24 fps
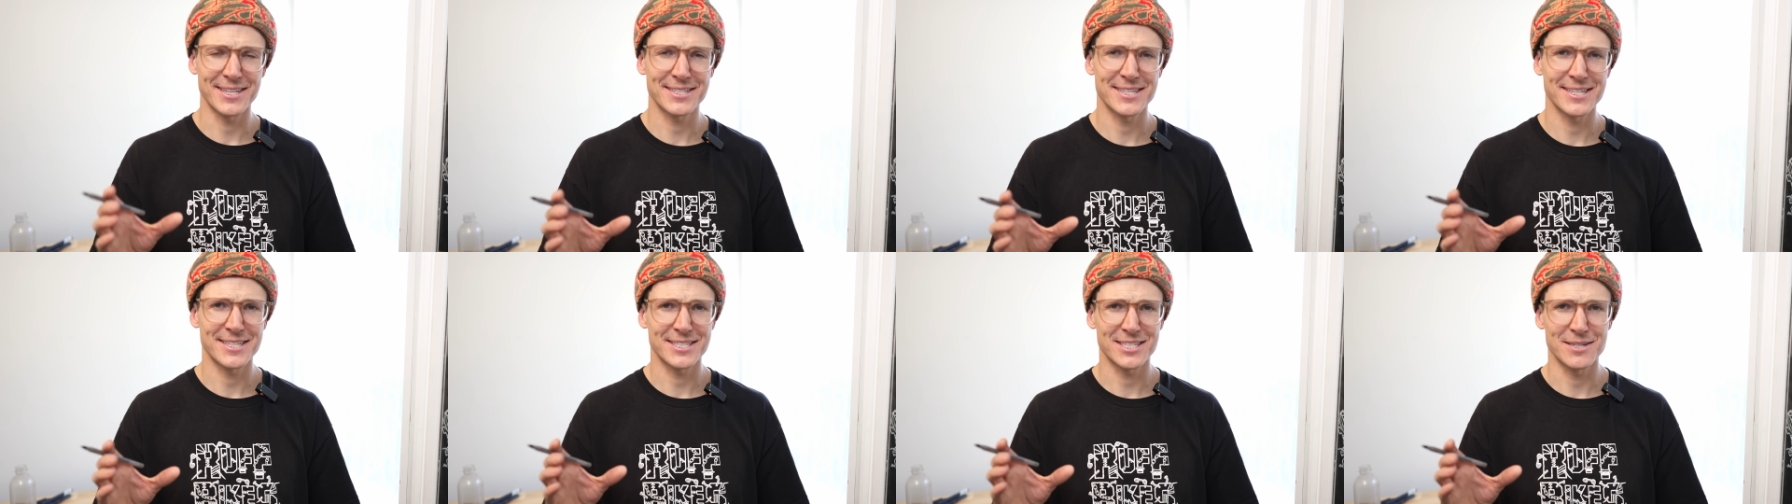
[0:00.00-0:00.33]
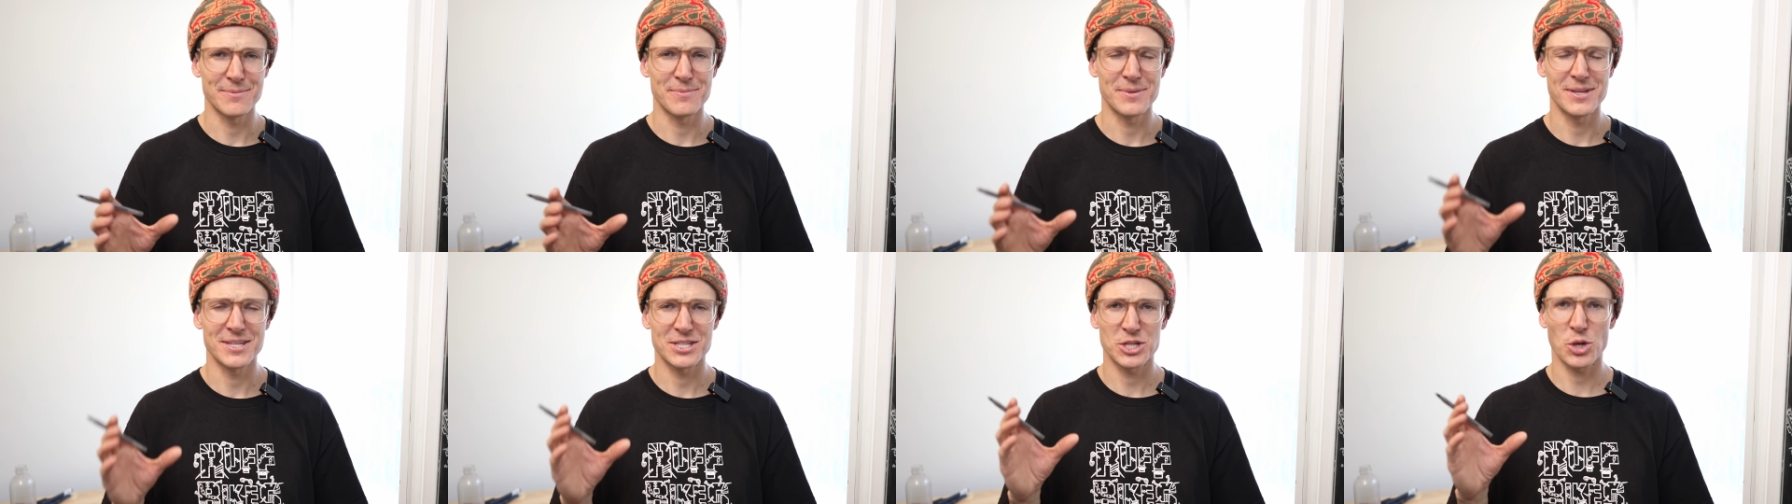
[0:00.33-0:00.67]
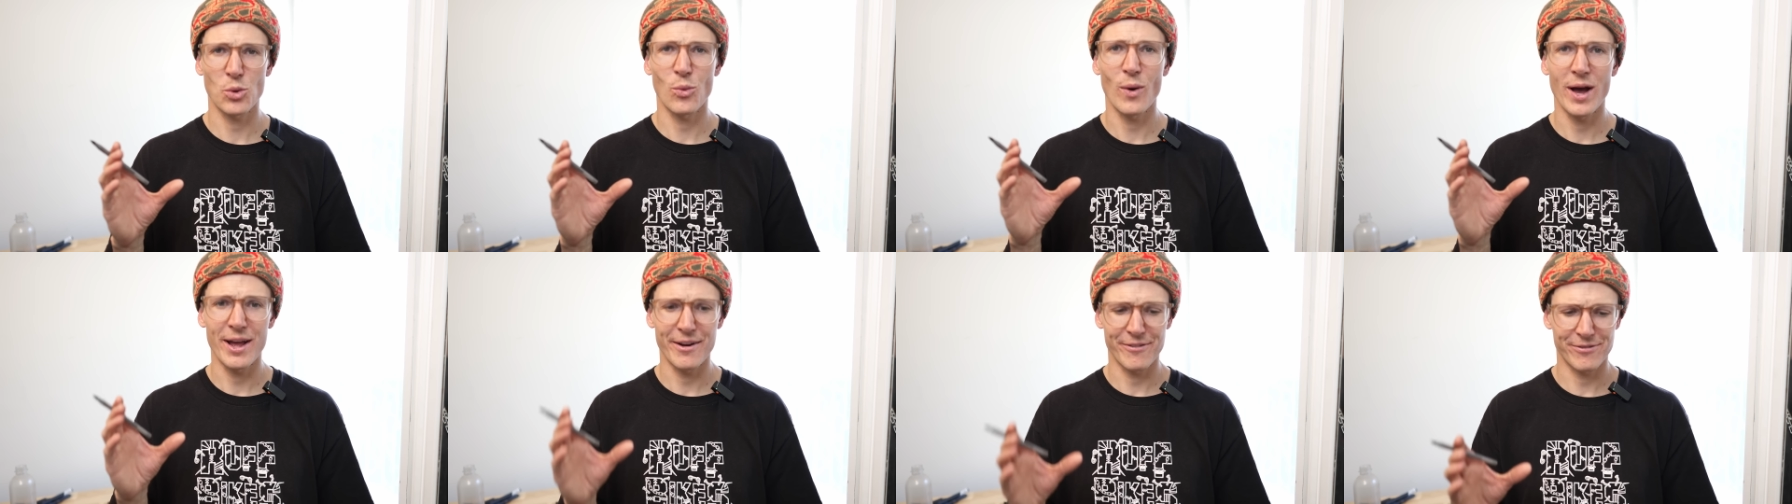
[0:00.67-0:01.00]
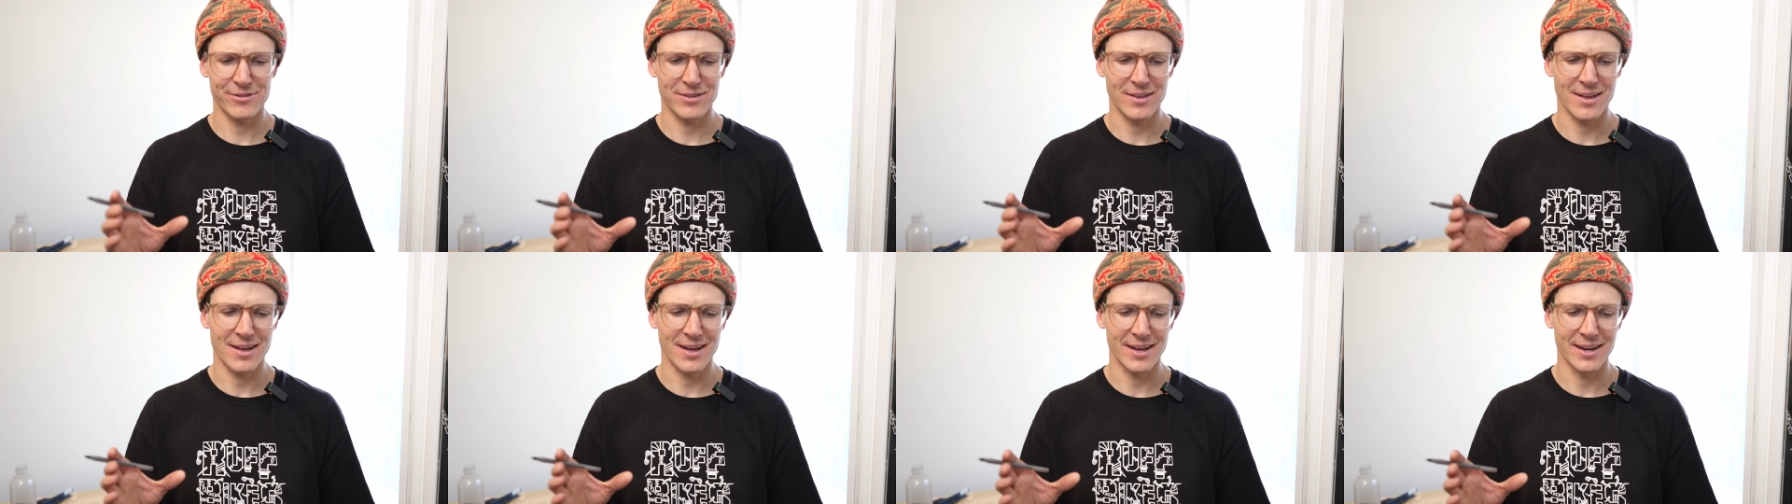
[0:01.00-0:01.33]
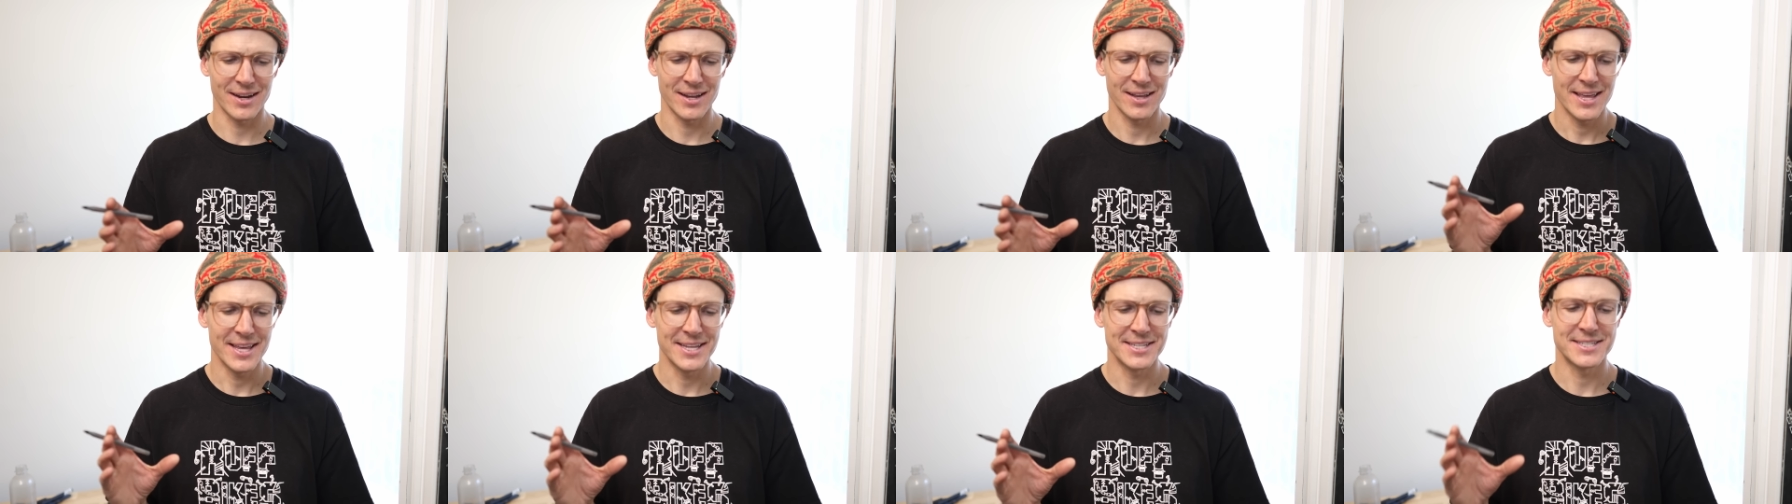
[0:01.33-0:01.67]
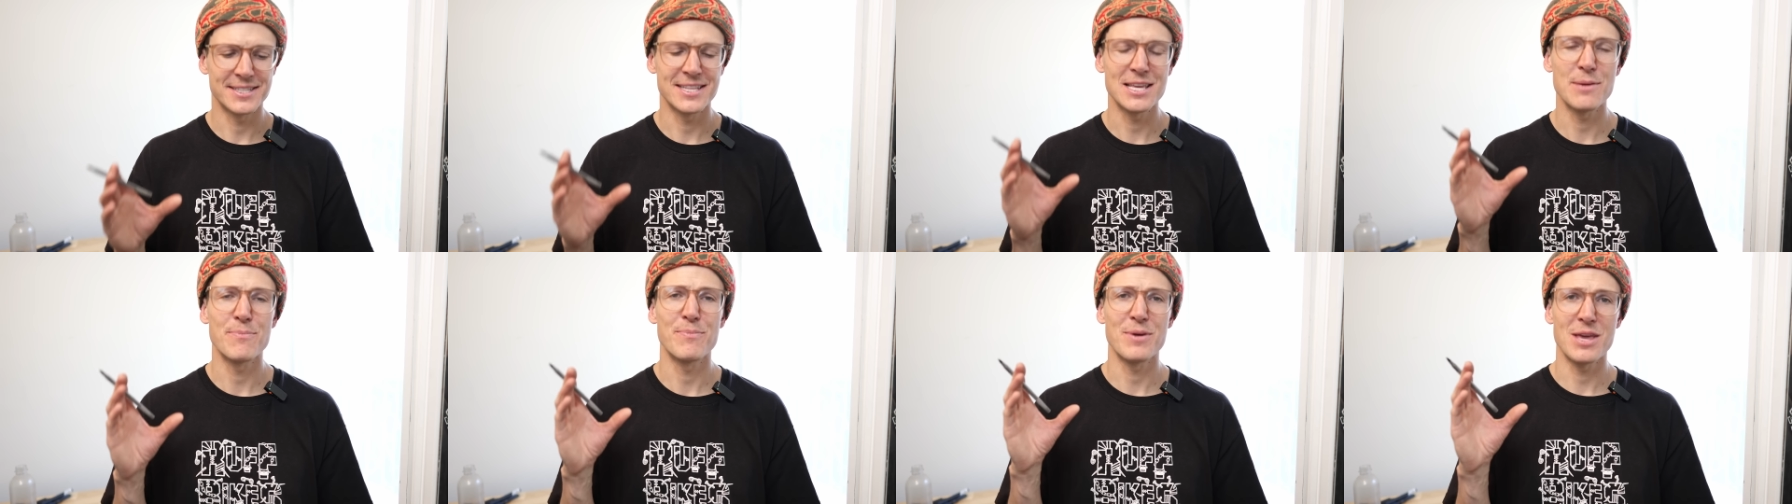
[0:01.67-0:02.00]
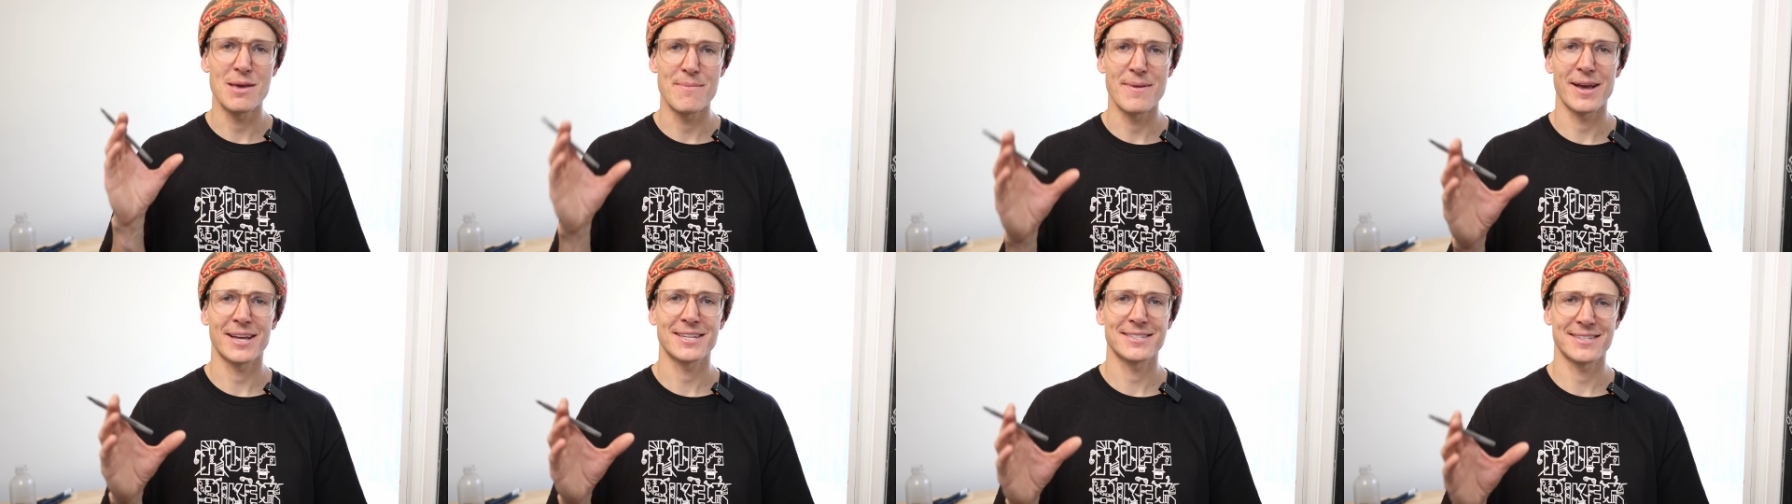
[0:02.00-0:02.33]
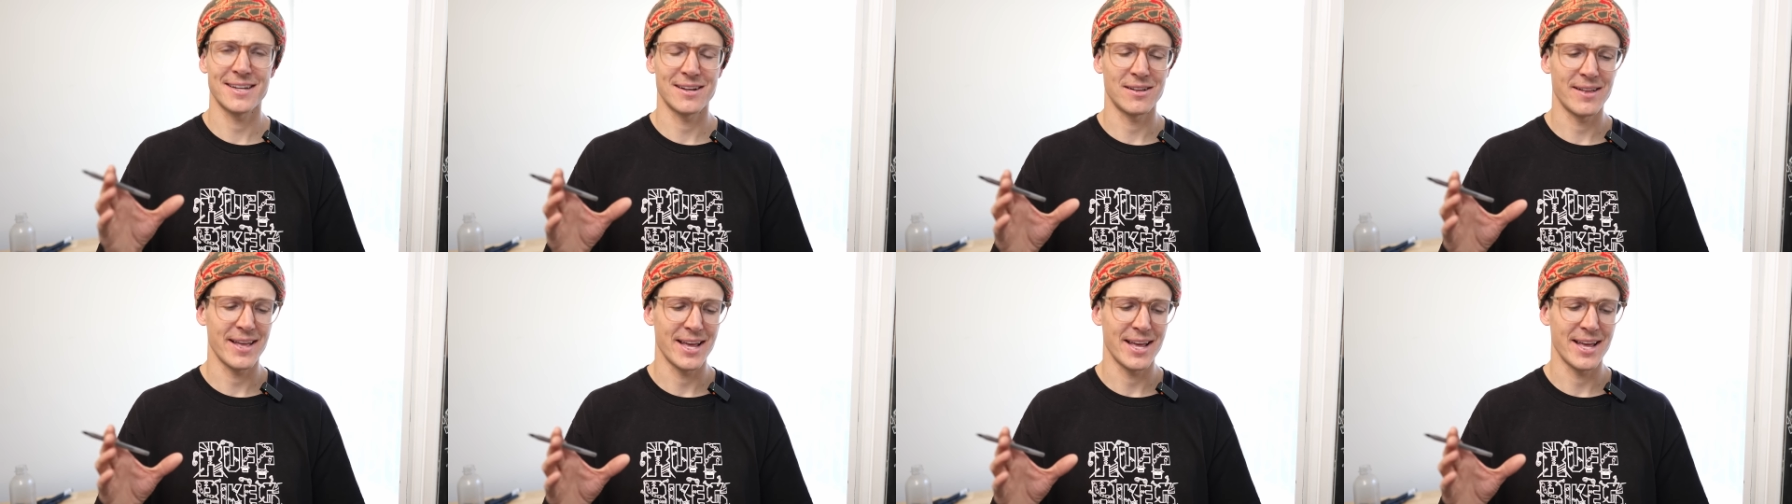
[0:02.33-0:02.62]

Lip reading: system is quite flawed, is the BMX-style